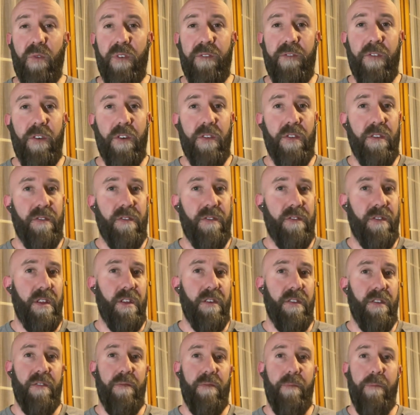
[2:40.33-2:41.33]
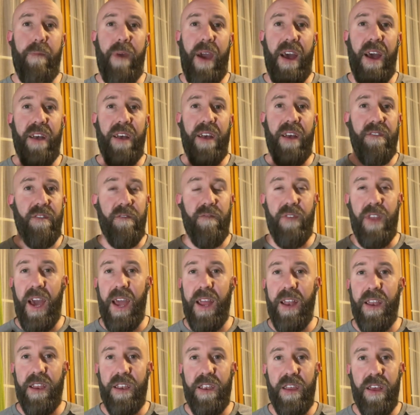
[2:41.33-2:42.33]
We've heard there's, this massive
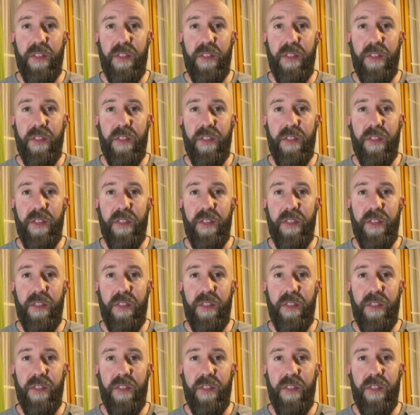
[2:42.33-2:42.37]
9,000 to